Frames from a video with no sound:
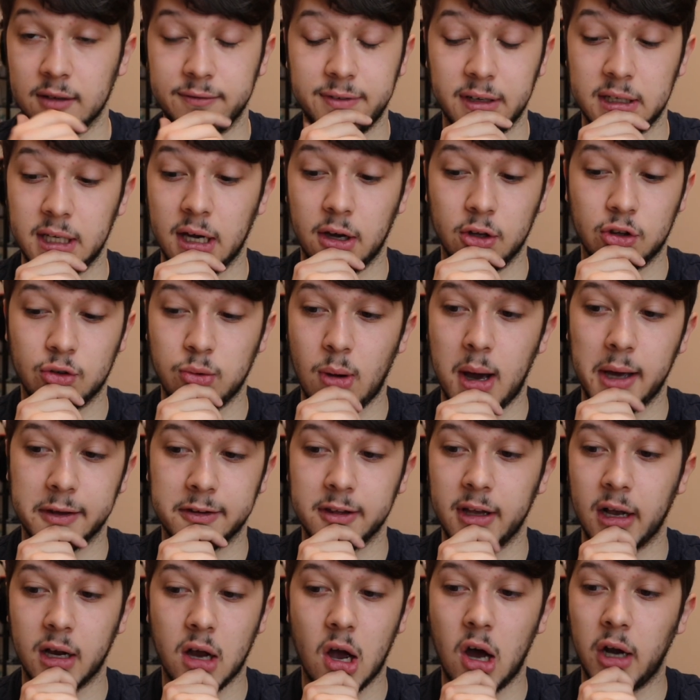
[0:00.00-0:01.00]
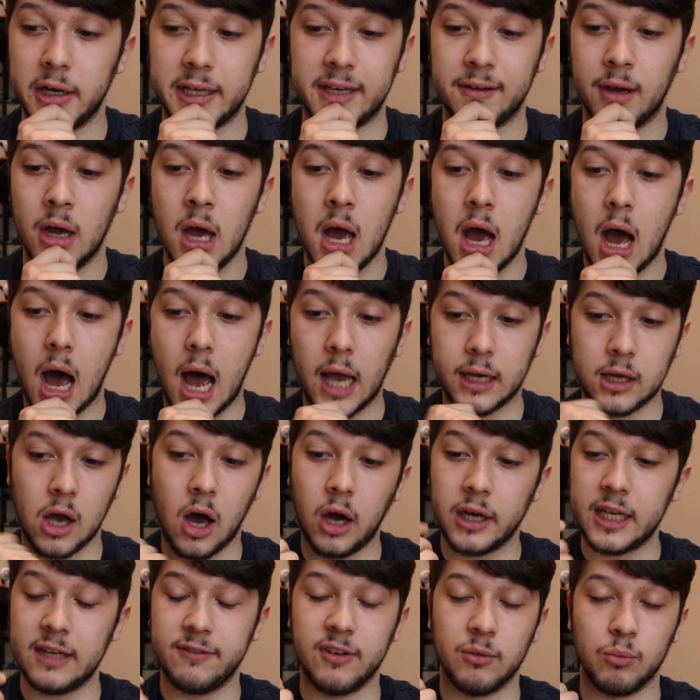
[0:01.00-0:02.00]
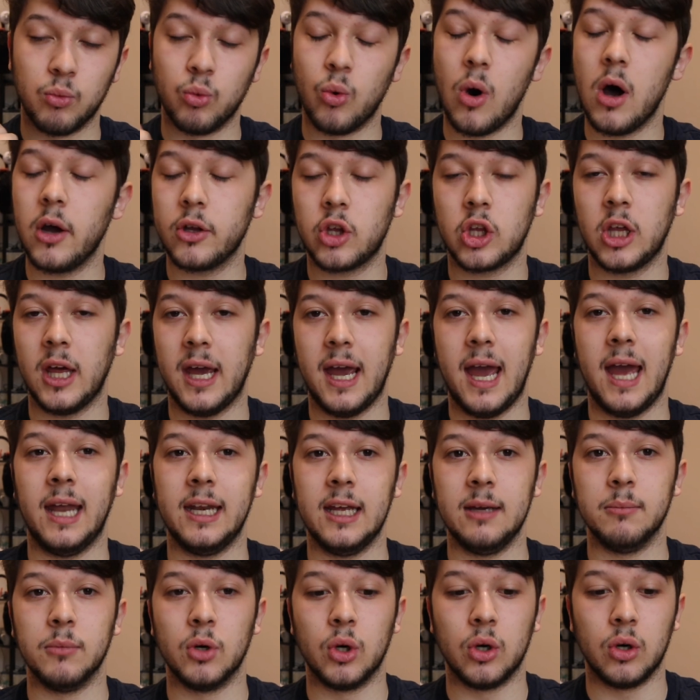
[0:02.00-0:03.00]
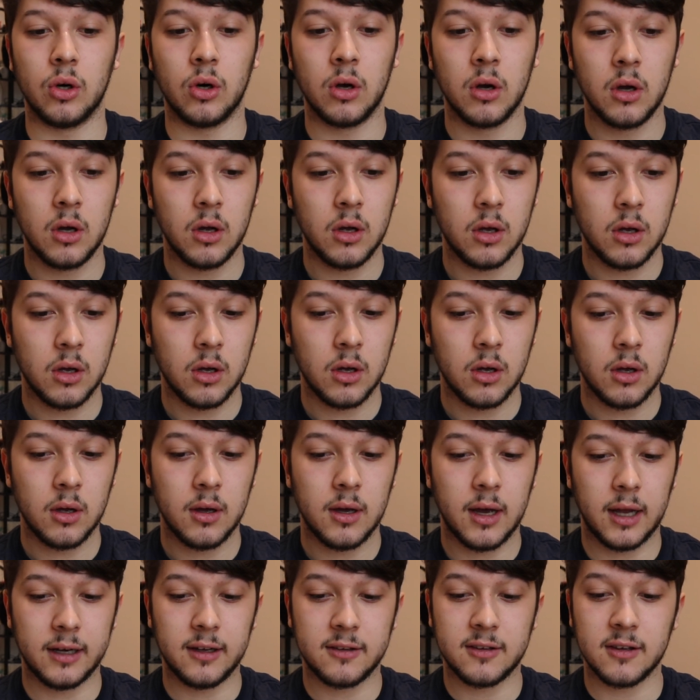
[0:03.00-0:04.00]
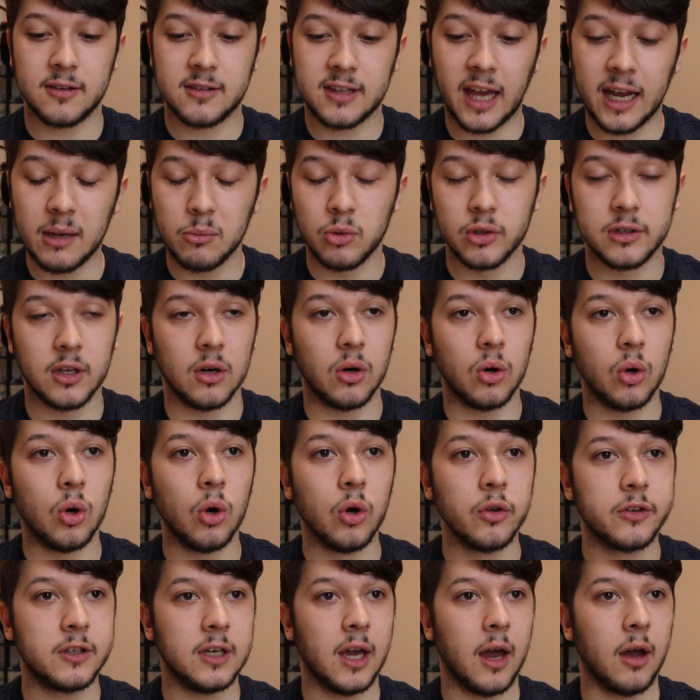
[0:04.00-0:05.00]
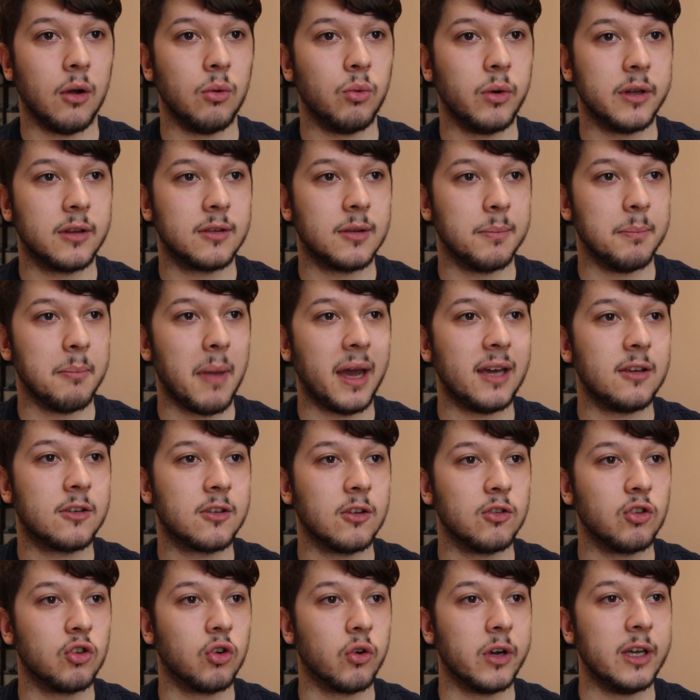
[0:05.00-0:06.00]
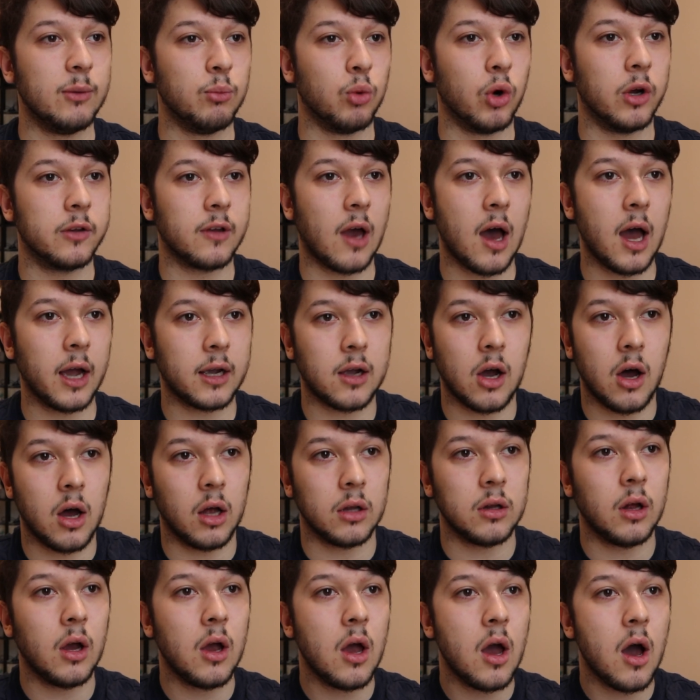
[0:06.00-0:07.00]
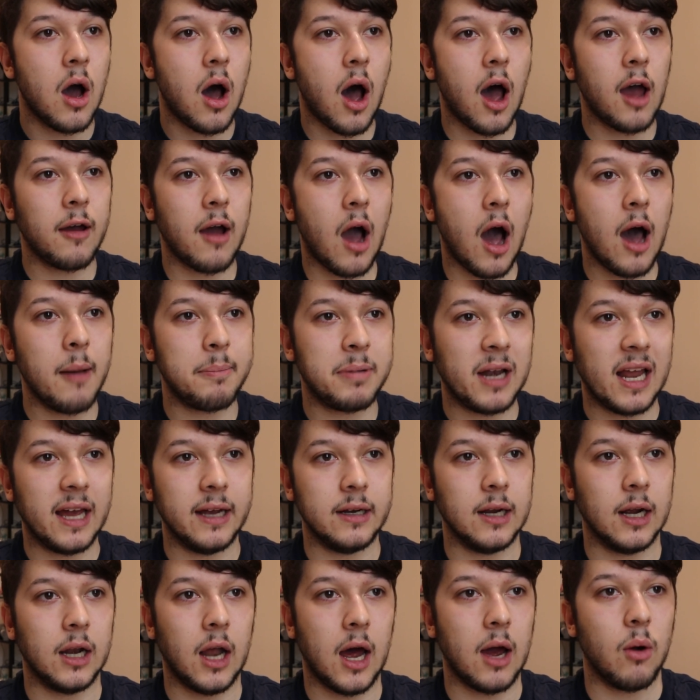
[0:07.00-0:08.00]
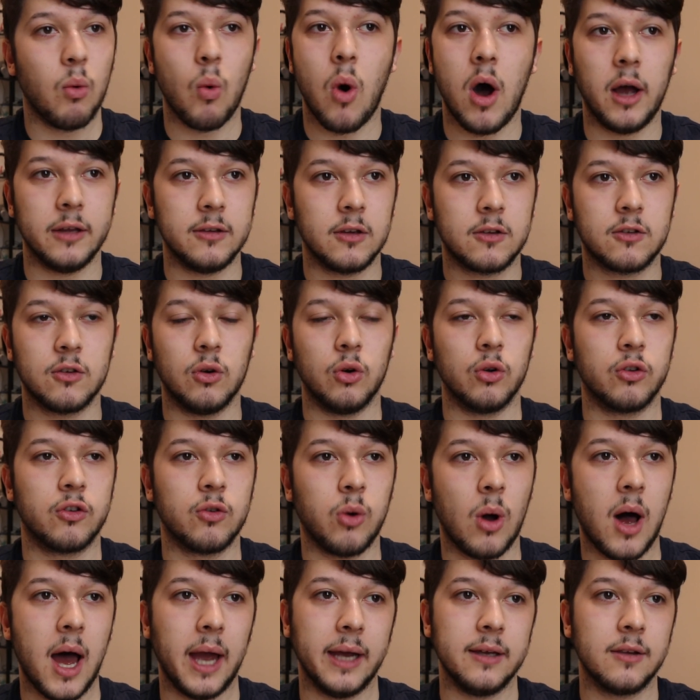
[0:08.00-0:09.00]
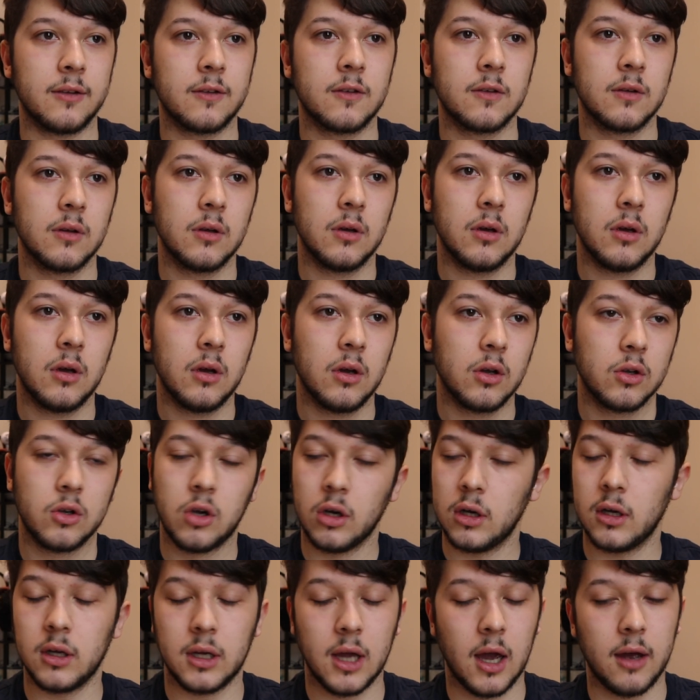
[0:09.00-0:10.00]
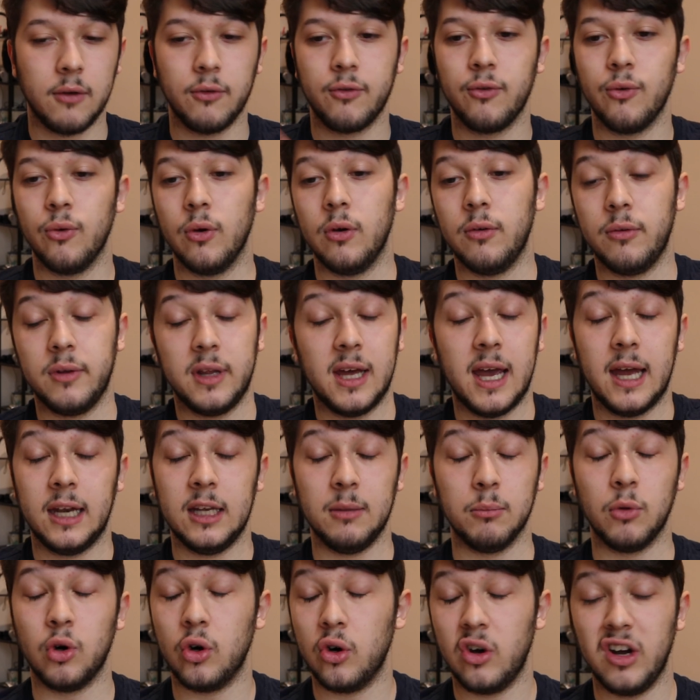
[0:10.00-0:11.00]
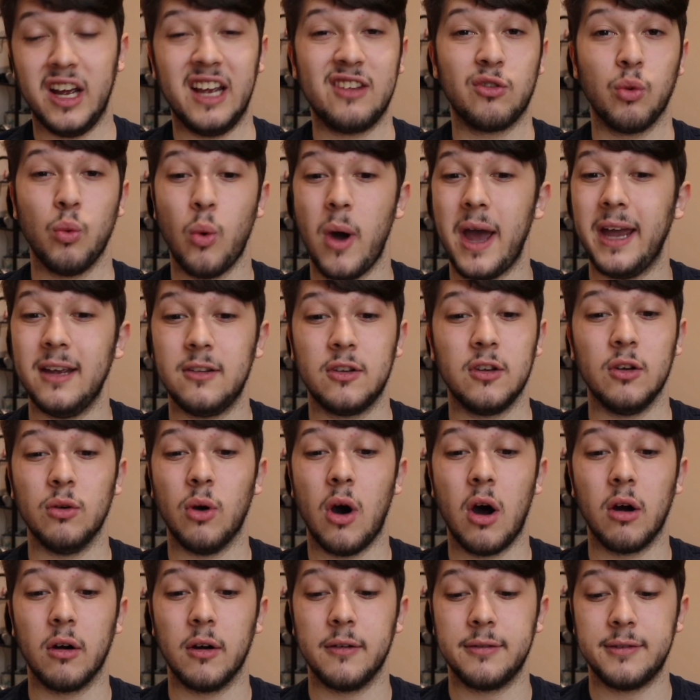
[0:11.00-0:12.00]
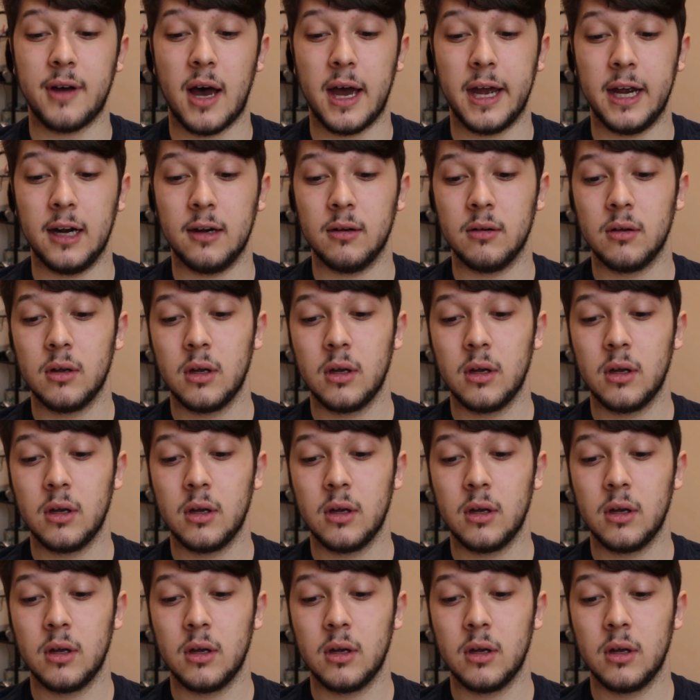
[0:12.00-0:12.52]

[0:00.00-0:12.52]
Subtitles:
the video twice, and I can't even watch it anymore. And it's the same with the audio with Mason Greenwood. I played it like once or twice. Couldn't get through with it anymore. It's way too horrifying.